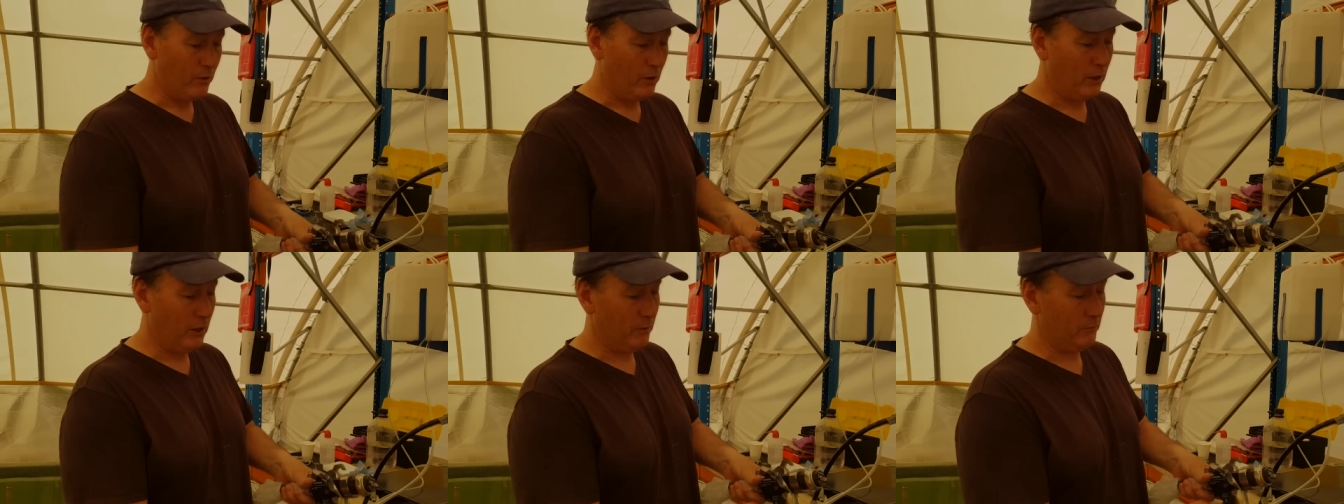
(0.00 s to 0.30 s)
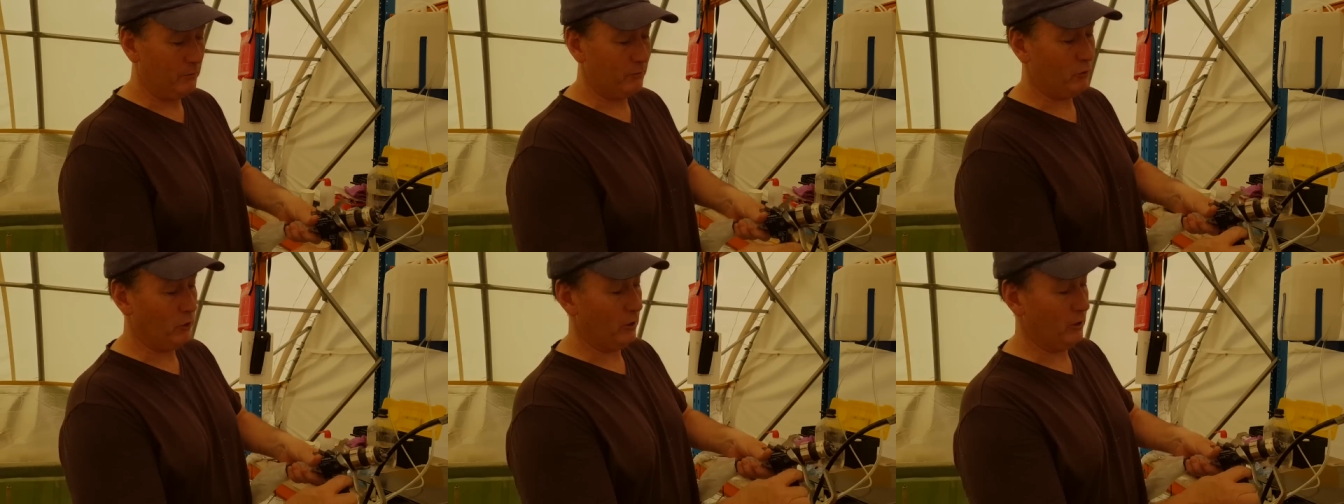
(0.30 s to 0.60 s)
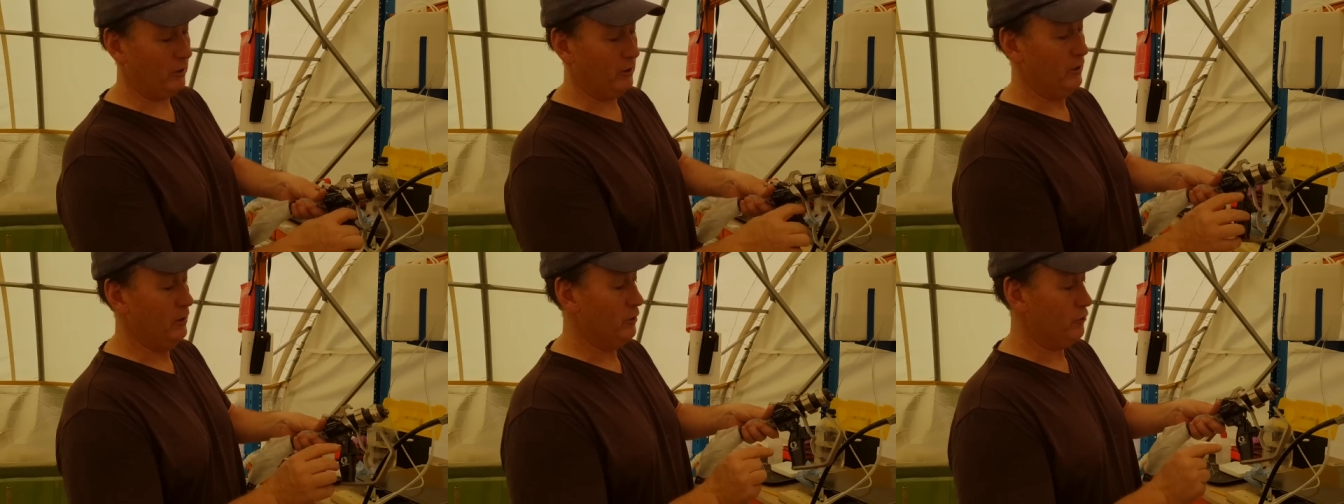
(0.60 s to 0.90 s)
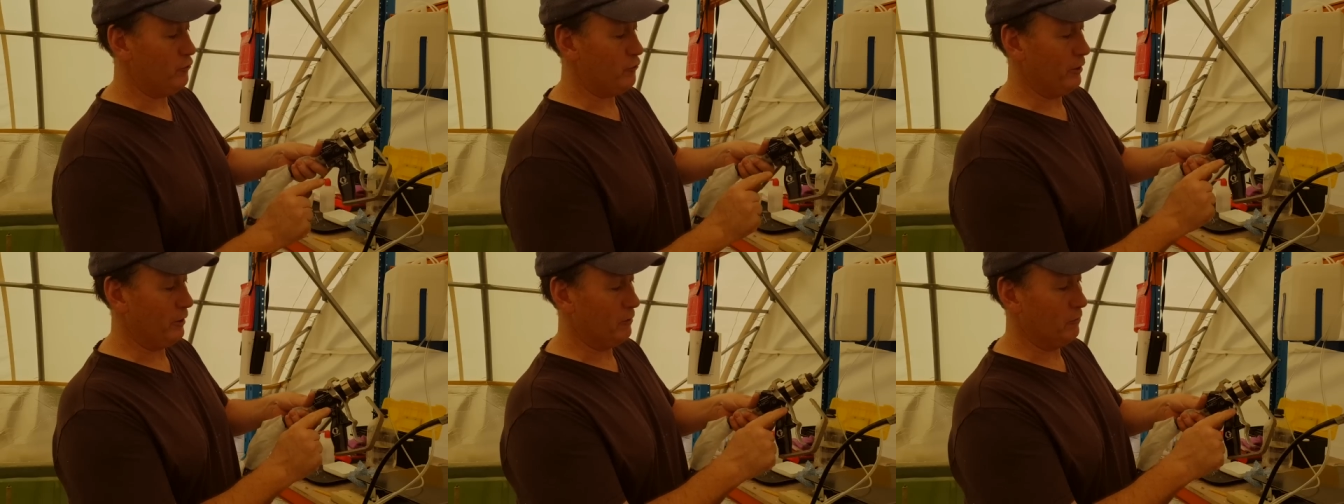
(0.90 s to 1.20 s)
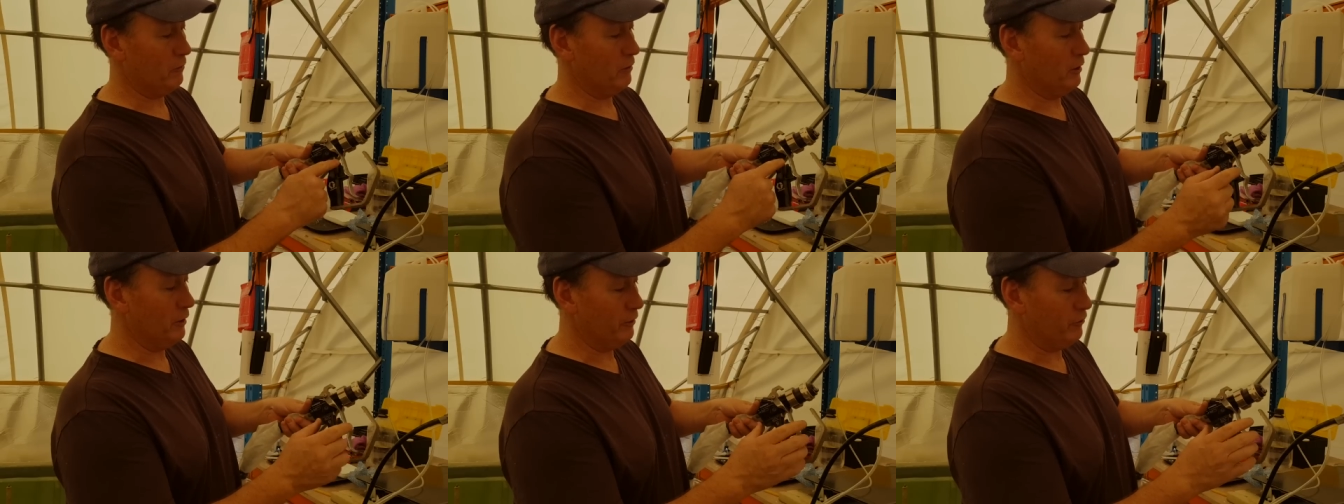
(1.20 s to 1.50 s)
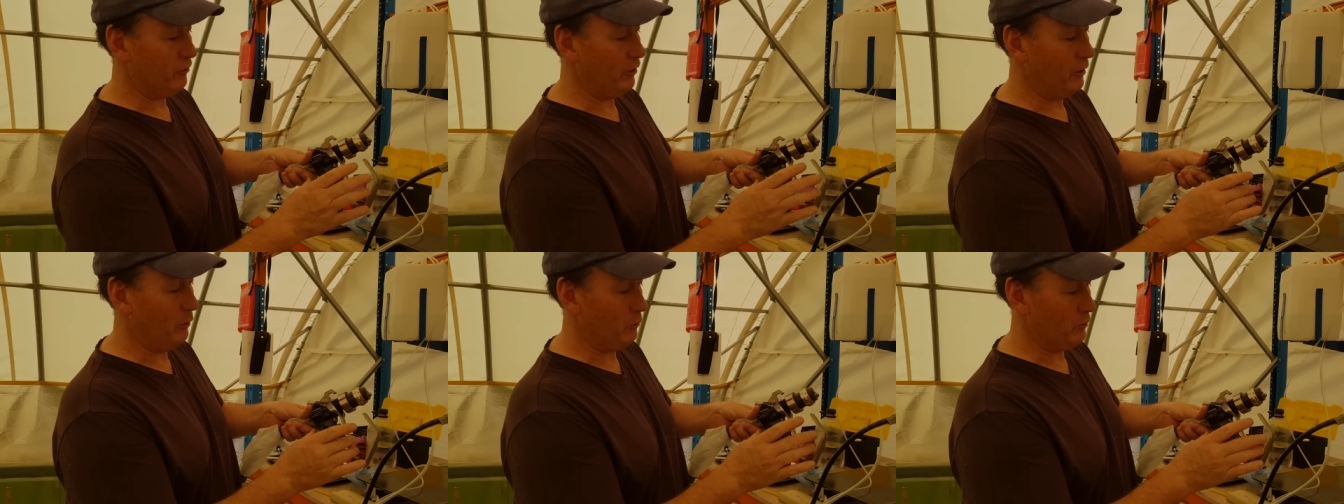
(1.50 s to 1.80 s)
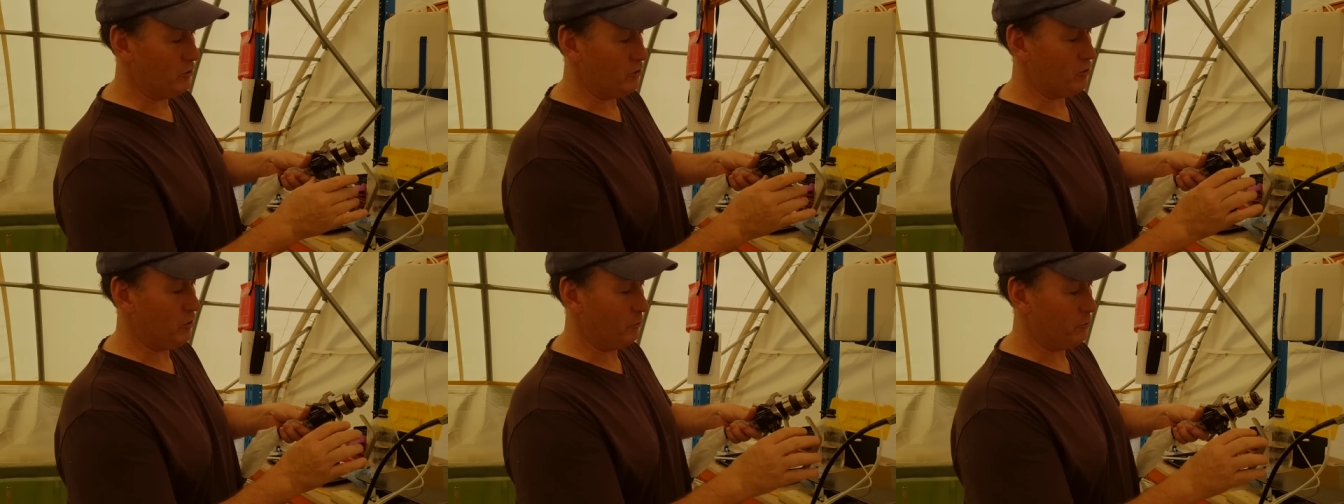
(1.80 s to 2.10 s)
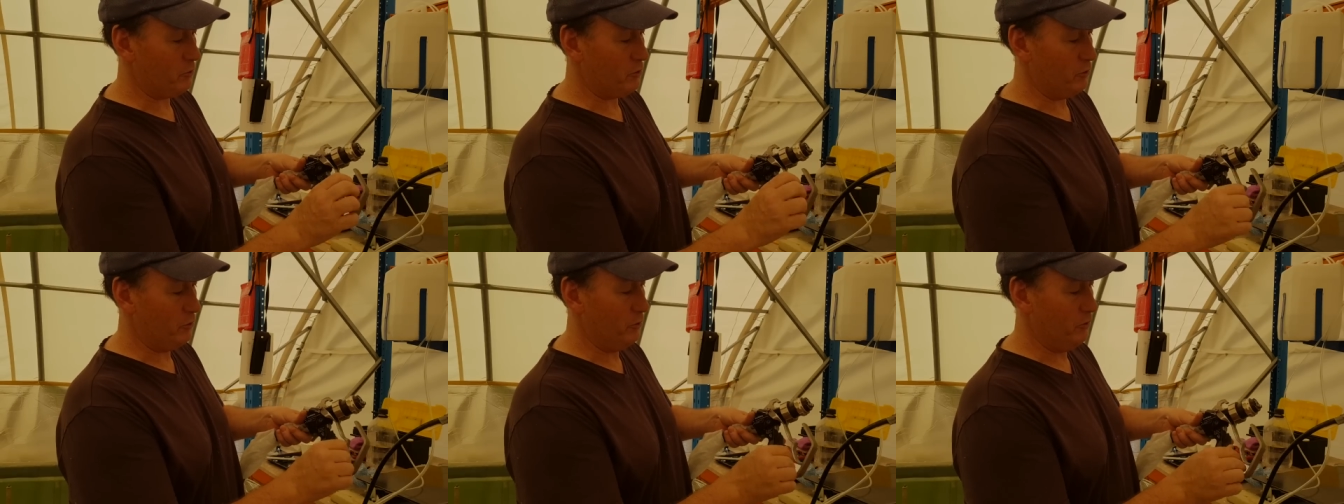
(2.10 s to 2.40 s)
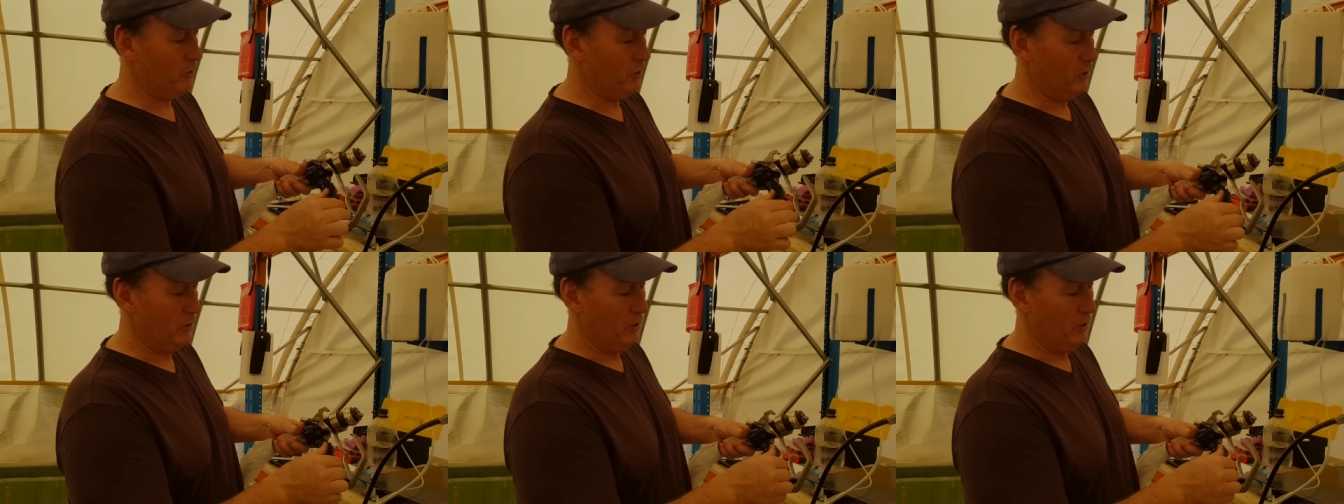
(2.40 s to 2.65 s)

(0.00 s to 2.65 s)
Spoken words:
You've got a trigger release here which stops you